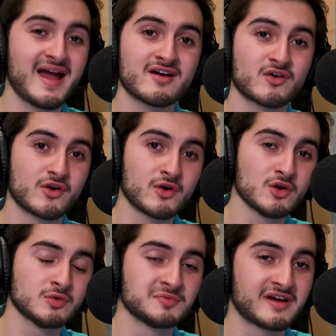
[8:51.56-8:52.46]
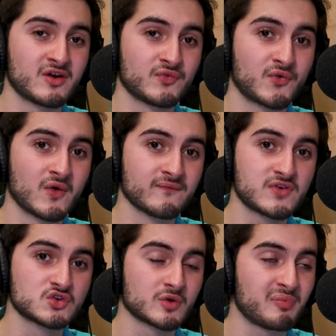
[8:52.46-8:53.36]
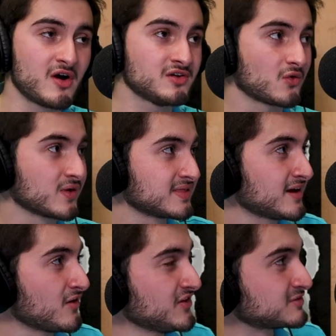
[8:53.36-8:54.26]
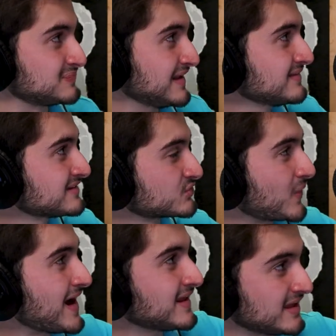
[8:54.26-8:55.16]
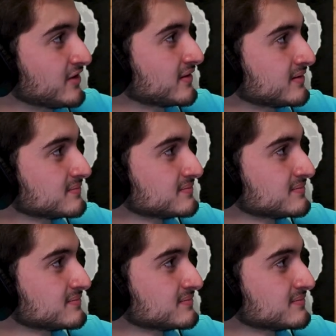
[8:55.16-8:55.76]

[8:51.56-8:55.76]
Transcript: an eye out on our YouTube channel for all future parts, or click on this playlist right here.